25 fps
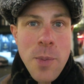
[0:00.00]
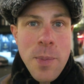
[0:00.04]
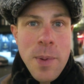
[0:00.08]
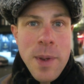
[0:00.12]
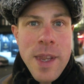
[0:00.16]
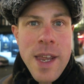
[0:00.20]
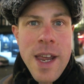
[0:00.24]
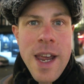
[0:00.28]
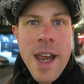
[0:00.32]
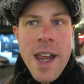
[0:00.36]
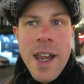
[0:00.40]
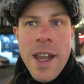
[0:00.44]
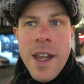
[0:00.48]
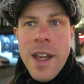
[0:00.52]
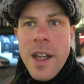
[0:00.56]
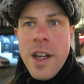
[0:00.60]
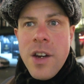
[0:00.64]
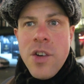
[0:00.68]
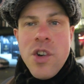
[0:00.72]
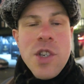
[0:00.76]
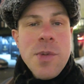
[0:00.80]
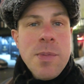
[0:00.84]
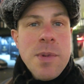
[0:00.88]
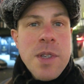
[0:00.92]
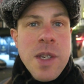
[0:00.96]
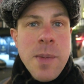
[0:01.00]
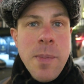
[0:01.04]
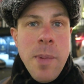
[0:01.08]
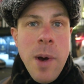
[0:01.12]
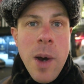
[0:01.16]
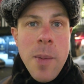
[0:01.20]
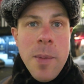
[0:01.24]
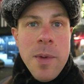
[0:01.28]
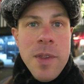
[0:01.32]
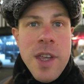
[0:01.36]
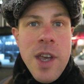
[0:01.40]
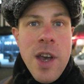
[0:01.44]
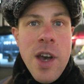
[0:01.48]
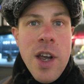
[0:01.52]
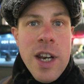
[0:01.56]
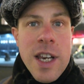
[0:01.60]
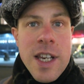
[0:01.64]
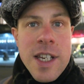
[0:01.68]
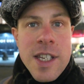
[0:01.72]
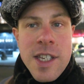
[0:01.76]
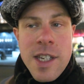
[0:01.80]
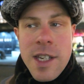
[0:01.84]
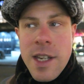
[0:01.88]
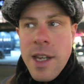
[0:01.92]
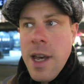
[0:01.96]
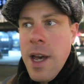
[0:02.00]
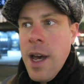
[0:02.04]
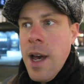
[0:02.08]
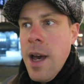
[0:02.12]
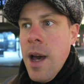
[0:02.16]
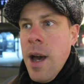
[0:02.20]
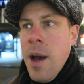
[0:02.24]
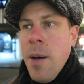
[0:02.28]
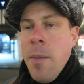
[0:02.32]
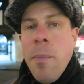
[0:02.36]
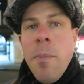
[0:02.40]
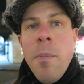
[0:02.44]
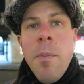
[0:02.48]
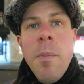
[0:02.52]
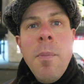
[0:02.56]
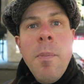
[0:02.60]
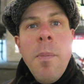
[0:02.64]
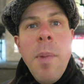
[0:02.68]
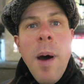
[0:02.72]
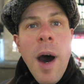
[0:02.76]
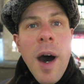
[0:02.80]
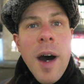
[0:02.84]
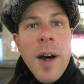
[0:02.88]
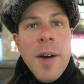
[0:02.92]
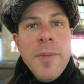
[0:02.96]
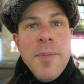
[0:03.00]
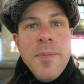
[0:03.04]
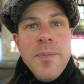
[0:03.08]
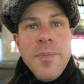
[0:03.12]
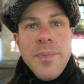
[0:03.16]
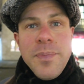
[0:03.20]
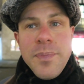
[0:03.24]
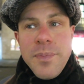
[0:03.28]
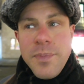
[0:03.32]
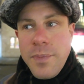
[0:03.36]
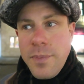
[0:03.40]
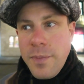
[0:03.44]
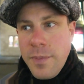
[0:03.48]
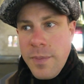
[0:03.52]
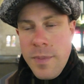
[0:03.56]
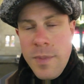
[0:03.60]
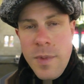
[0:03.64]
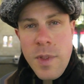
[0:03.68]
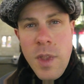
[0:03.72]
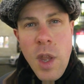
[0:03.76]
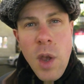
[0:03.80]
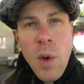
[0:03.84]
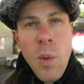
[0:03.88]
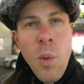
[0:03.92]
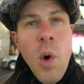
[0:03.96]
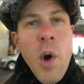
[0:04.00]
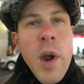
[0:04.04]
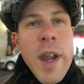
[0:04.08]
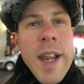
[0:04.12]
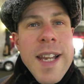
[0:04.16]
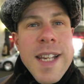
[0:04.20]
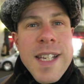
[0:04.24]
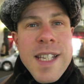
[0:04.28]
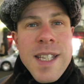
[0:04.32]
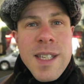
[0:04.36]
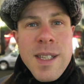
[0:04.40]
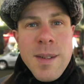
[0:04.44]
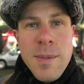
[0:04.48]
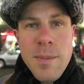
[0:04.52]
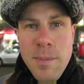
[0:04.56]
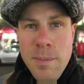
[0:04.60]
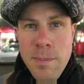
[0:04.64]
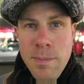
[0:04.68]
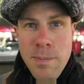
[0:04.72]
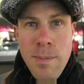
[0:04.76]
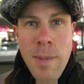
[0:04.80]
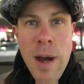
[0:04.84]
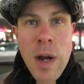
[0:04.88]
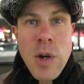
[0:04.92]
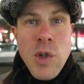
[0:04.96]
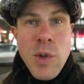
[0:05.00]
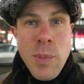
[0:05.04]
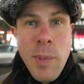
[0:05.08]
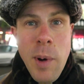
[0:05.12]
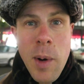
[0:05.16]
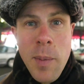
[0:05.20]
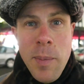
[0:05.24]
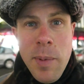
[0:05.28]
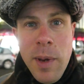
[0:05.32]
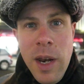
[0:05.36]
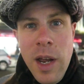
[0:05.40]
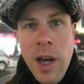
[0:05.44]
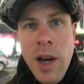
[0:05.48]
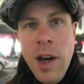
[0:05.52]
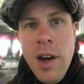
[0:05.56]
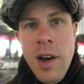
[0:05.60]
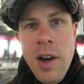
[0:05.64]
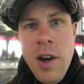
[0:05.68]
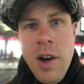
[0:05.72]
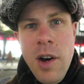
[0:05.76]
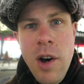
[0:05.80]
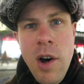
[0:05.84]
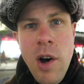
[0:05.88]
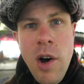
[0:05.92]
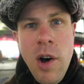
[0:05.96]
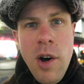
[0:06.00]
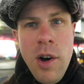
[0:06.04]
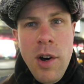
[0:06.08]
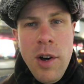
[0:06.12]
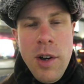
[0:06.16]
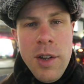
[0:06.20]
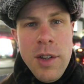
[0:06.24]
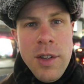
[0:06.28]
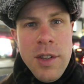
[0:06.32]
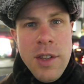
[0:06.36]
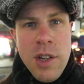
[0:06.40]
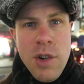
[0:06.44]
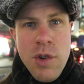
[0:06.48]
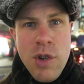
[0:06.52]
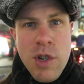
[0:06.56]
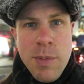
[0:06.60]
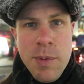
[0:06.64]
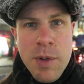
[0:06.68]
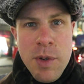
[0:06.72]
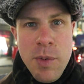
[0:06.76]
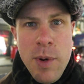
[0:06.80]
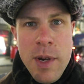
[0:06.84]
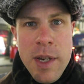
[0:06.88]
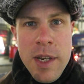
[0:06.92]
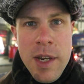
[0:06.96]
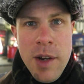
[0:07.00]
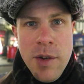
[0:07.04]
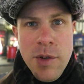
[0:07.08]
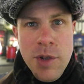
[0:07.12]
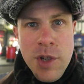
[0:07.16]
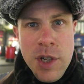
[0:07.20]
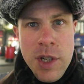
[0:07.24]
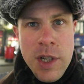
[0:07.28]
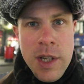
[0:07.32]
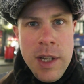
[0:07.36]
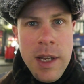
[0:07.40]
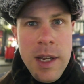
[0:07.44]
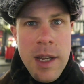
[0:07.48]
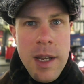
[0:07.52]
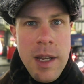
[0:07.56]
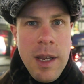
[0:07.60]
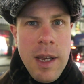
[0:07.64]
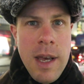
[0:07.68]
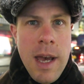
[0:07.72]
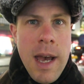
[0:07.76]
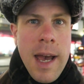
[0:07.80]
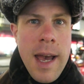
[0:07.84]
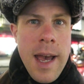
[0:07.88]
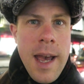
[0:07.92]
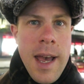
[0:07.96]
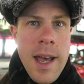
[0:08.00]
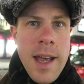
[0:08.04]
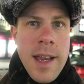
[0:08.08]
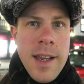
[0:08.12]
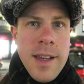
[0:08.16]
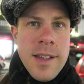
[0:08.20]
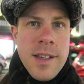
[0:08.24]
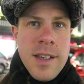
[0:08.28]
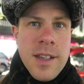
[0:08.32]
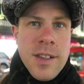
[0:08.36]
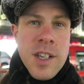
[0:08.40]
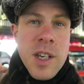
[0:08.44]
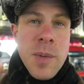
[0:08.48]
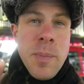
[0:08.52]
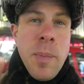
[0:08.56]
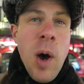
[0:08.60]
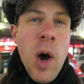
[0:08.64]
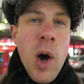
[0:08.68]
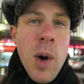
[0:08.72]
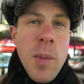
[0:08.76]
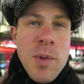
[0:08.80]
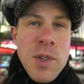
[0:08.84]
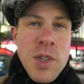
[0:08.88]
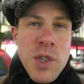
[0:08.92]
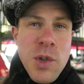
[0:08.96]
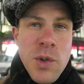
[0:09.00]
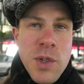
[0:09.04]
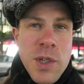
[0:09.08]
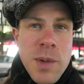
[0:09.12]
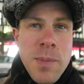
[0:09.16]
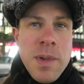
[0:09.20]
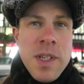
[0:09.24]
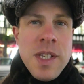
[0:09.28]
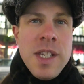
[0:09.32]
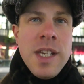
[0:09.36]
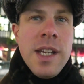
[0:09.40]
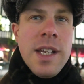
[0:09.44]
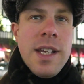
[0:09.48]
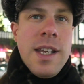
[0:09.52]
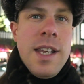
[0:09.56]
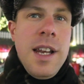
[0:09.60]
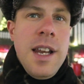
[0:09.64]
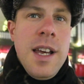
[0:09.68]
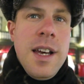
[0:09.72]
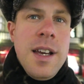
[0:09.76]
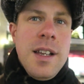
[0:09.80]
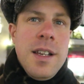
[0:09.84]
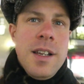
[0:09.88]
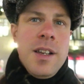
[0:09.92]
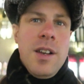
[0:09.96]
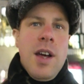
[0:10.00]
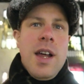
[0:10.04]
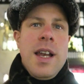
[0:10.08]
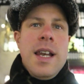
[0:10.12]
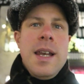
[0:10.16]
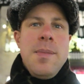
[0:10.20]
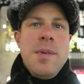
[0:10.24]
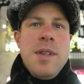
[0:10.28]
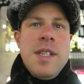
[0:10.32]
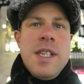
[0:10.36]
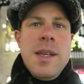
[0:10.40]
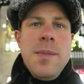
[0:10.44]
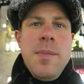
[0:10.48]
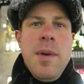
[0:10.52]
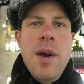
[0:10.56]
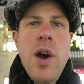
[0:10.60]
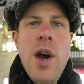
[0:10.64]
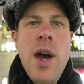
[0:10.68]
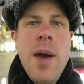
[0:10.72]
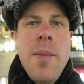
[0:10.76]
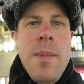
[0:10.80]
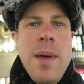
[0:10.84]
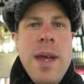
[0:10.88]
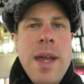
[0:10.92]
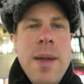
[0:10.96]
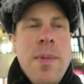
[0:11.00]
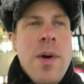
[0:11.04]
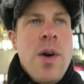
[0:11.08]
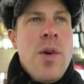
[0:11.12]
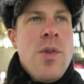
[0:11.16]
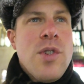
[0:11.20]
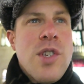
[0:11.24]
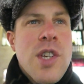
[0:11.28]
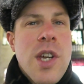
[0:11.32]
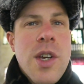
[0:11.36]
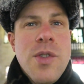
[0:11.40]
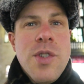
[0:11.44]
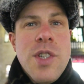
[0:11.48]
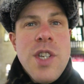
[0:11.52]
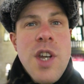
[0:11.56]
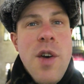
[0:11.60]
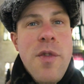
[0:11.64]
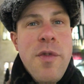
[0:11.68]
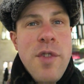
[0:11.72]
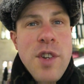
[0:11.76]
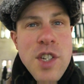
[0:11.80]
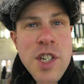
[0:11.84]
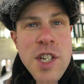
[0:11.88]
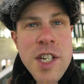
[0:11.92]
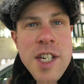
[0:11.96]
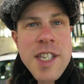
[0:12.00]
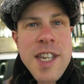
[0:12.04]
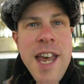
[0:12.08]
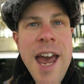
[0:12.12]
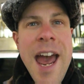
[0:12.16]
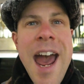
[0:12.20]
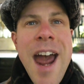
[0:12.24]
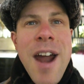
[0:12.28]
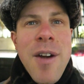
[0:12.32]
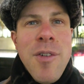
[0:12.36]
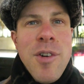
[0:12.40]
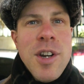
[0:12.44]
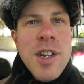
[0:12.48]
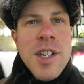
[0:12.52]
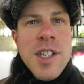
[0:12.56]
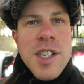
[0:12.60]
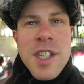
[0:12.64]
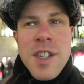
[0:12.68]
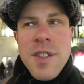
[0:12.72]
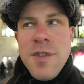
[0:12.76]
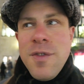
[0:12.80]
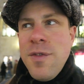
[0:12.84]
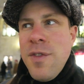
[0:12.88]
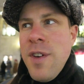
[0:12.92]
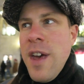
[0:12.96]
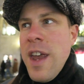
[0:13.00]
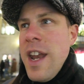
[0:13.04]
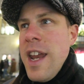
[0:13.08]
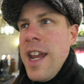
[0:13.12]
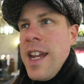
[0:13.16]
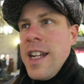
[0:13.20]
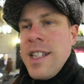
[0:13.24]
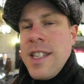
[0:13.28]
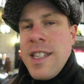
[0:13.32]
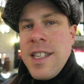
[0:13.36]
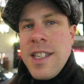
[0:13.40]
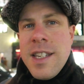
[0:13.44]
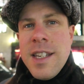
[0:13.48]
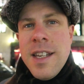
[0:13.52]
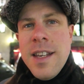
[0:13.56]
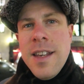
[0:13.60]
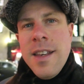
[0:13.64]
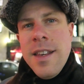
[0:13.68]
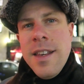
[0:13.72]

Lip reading: open their Christmas department the earliest. But what is most popular are the Christmas windows, and the department stores in particular, like Liberty behind me, but also Selfridges, Harrods, Phoenix.